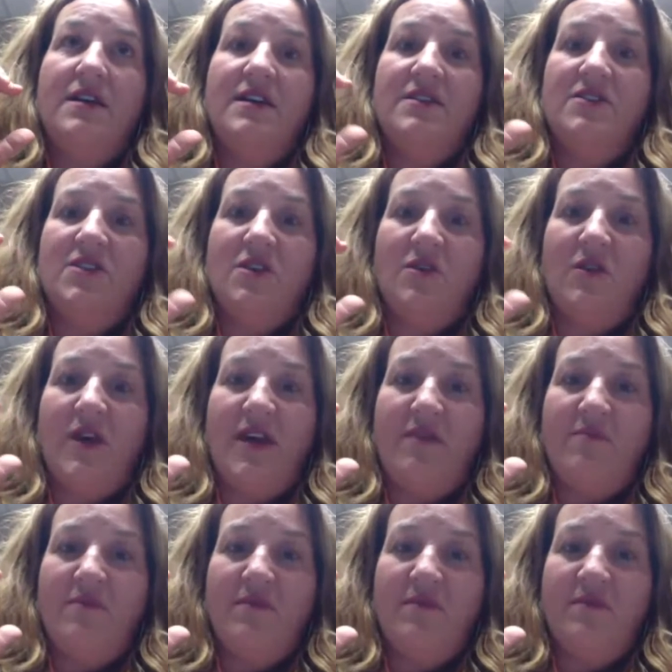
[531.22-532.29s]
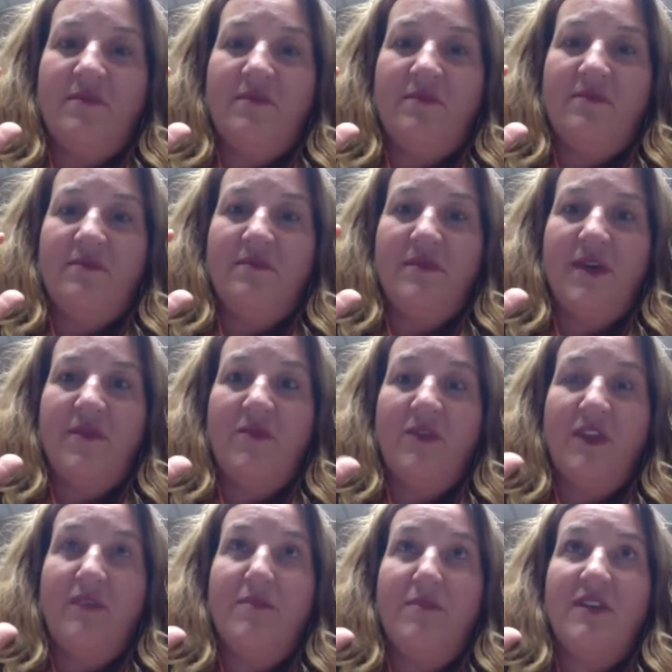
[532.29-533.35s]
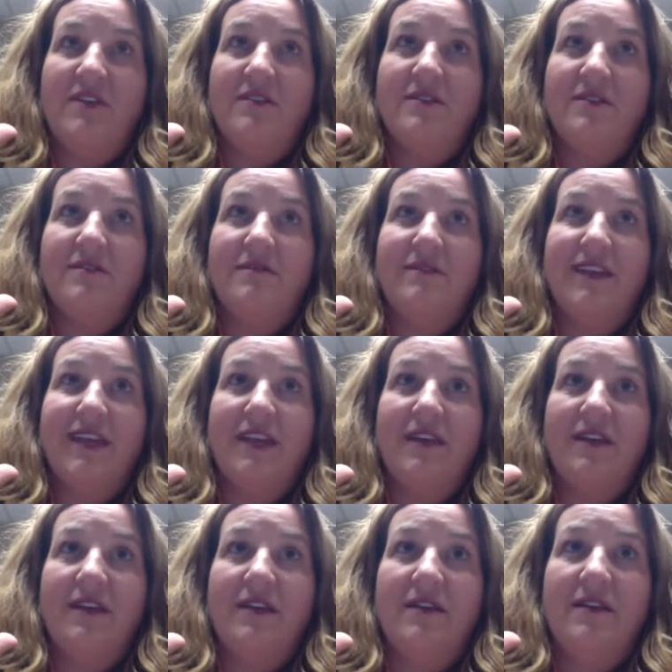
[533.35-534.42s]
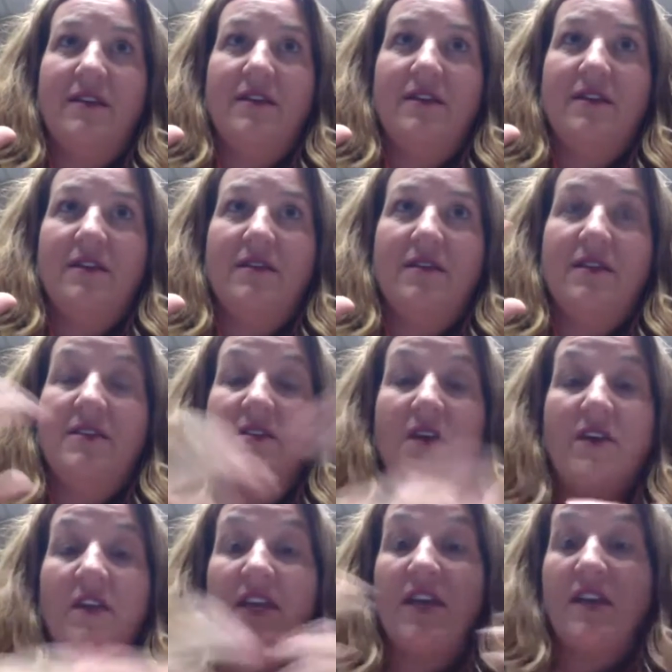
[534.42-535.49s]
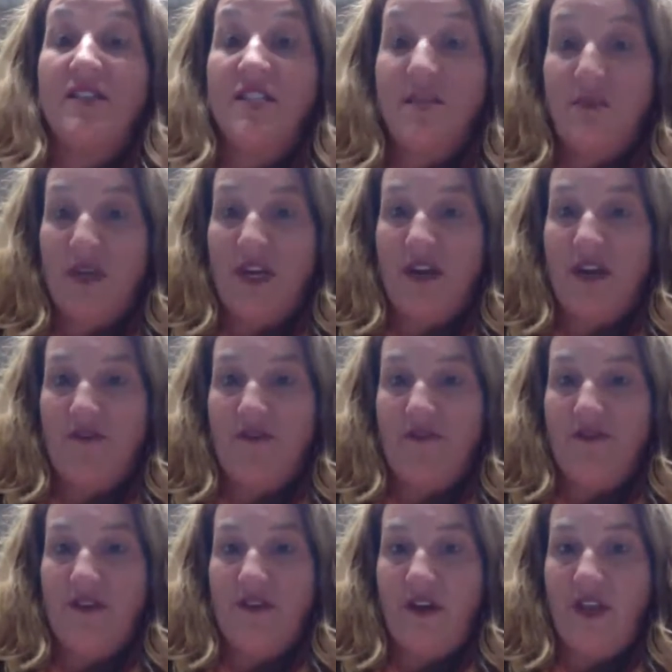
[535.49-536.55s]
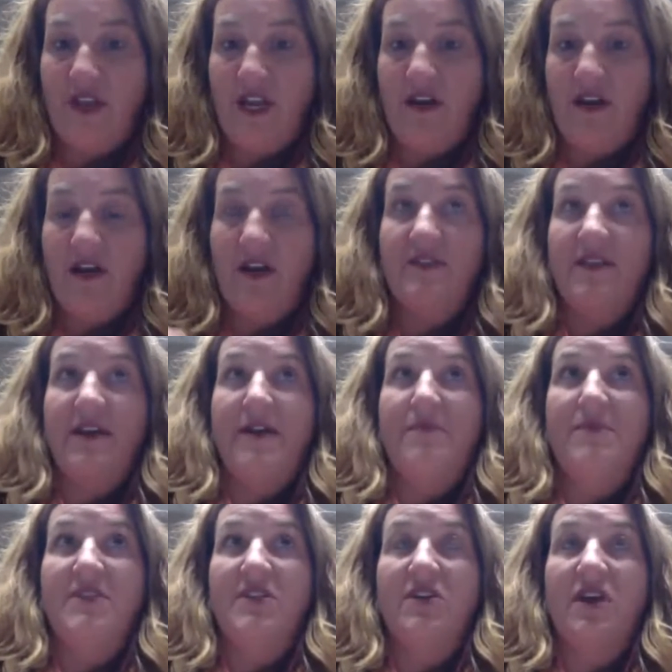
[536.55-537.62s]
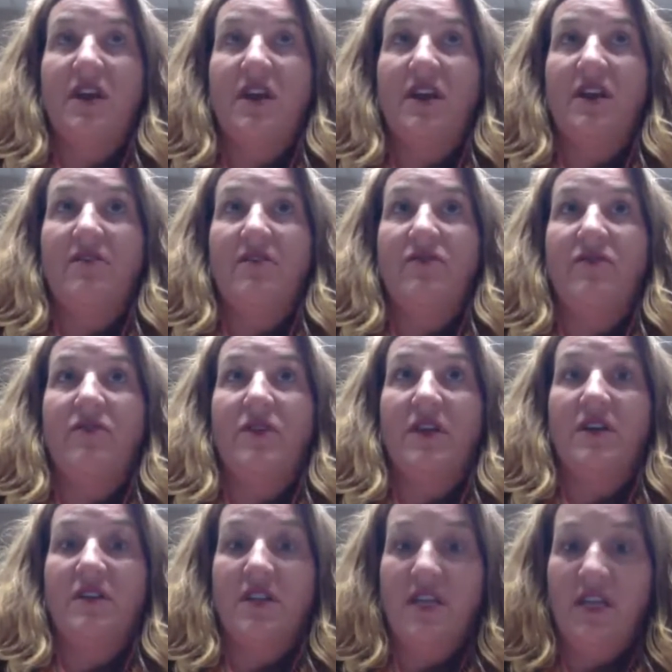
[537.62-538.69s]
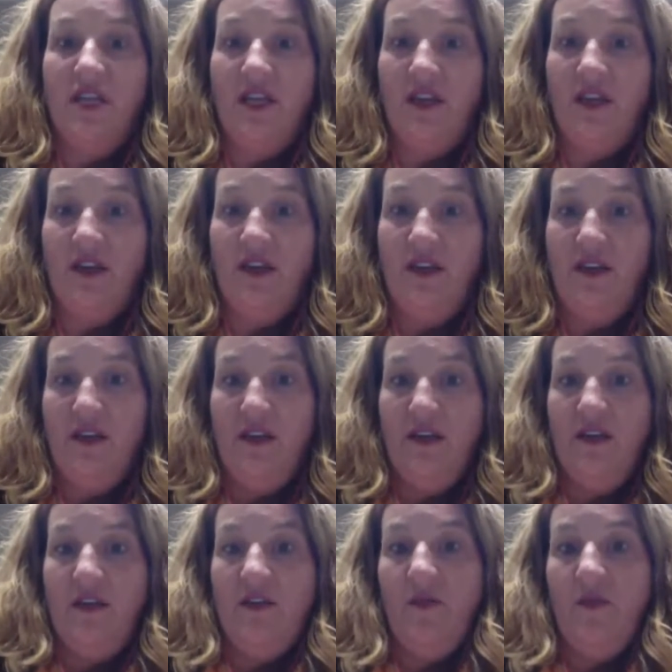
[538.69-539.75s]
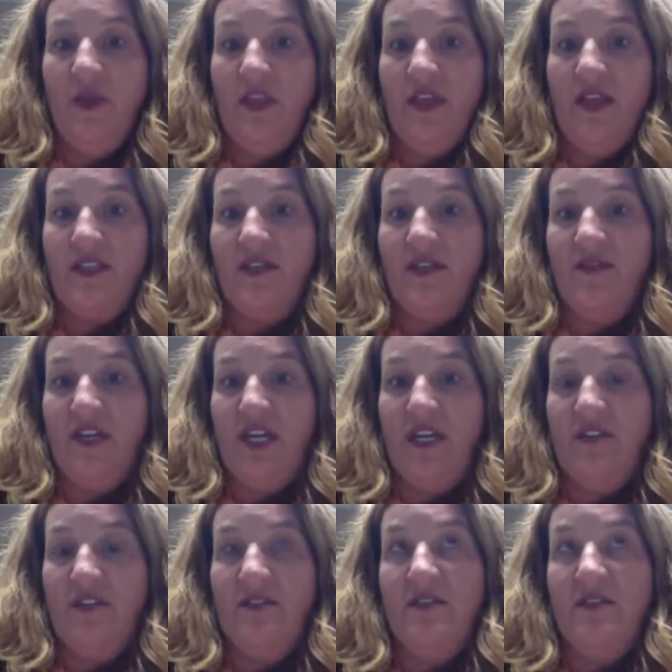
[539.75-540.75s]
And so I've really been like, are they not deep enough? Are they not, is there not enough critical thinking with activities?